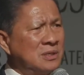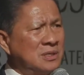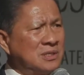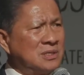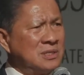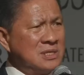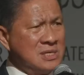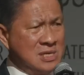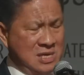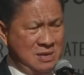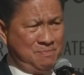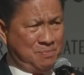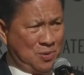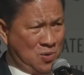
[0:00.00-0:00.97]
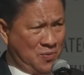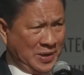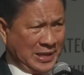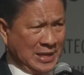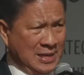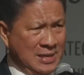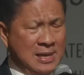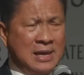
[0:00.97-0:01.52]
is
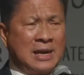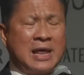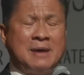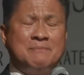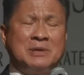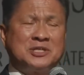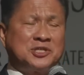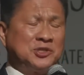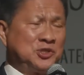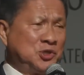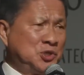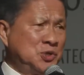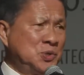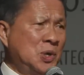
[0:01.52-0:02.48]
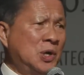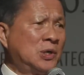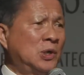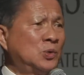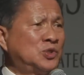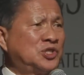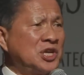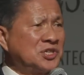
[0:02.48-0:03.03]
improving like I mentioned to you on
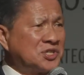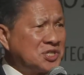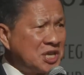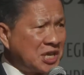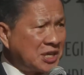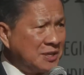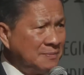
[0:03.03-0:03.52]
logistic,